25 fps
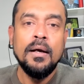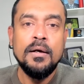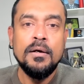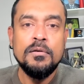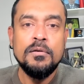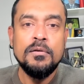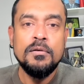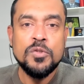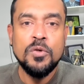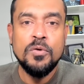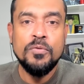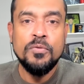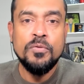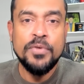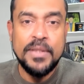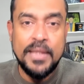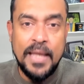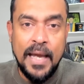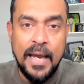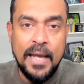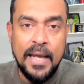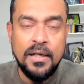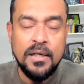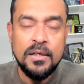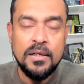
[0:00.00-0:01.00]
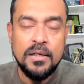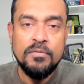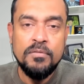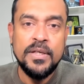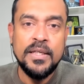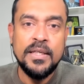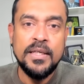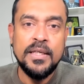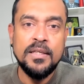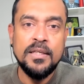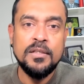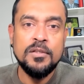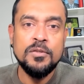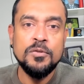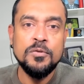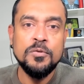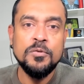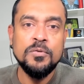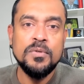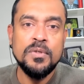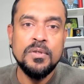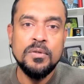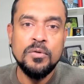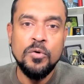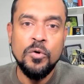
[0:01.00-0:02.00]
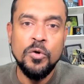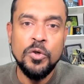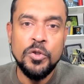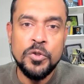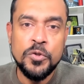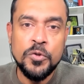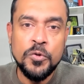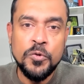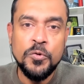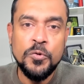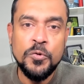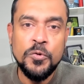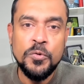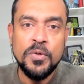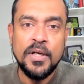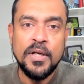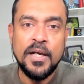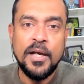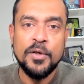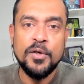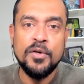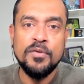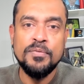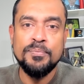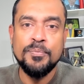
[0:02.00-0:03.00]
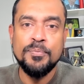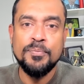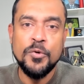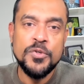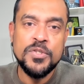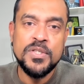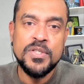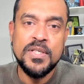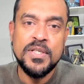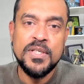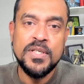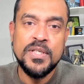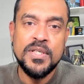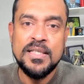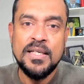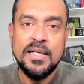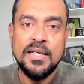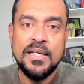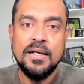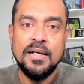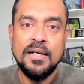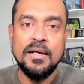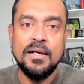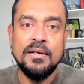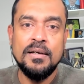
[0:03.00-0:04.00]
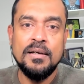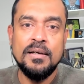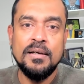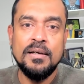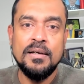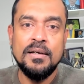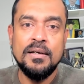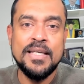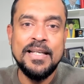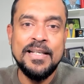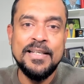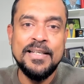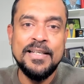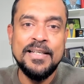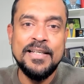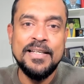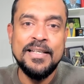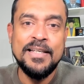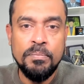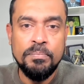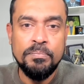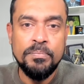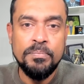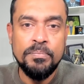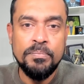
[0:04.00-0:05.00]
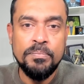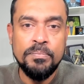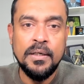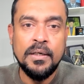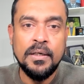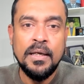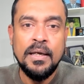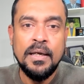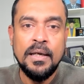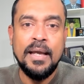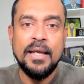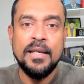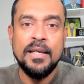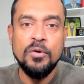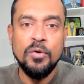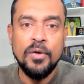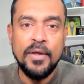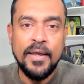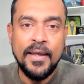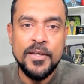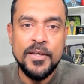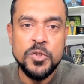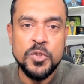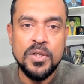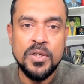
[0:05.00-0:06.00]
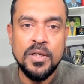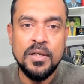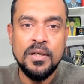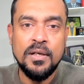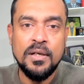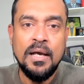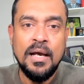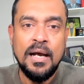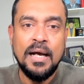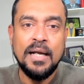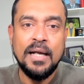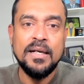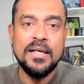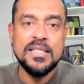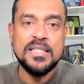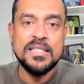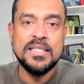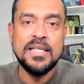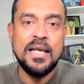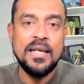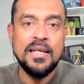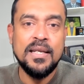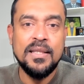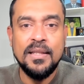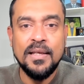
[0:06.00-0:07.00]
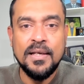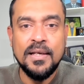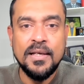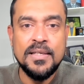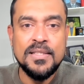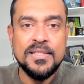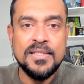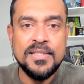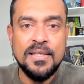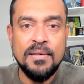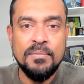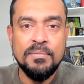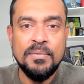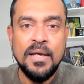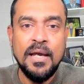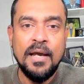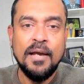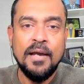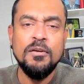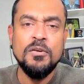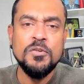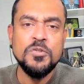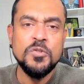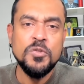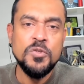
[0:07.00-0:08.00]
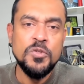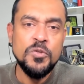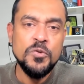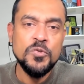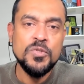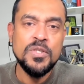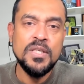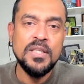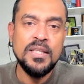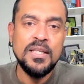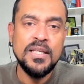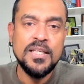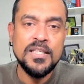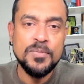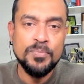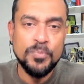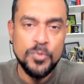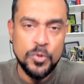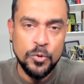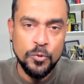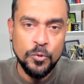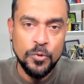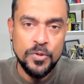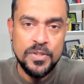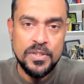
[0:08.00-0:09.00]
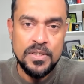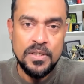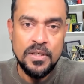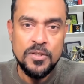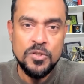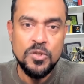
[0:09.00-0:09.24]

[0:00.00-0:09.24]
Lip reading: So for that, we need to go through kind of process, skill development, education, understanding the concept, and also using these tools.